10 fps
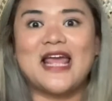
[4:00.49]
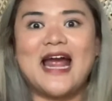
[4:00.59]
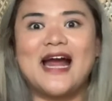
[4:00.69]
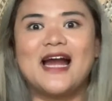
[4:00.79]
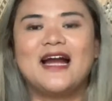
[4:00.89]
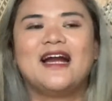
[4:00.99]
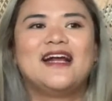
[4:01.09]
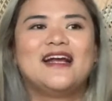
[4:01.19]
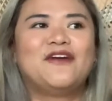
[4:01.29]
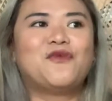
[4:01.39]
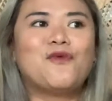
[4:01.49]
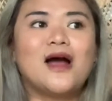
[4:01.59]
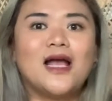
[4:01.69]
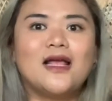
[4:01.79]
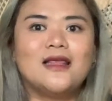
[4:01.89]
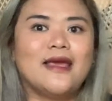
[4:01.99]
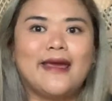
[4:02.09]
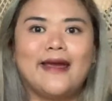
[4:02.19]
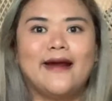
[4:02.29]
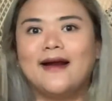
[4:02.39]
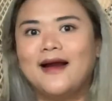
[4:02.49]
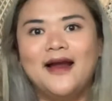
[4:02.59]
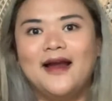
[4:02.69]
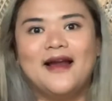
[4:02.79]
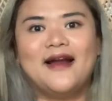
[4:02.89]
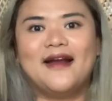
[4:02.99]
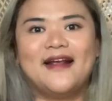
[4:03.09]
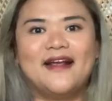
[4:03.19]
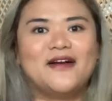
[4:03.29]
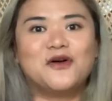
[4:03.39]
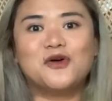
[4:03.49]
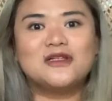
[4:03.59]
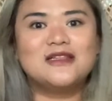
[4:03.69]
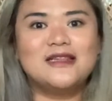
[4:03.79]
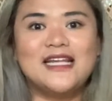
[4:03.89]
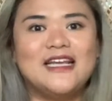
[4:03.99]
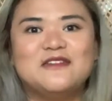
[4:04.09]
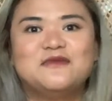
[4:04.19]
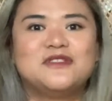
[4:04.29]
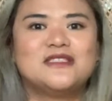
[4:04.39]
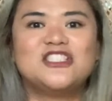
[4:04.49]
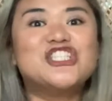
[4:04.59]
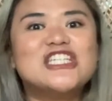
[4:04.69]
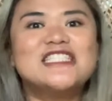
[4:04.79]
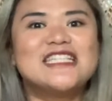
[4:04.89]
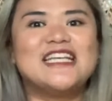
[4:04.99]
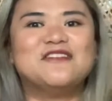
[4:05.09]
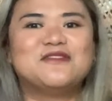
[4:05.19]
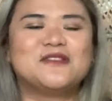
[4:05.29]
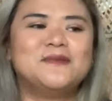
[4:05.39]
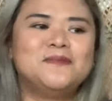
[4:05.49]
there. 1 year old leaves, just leaves.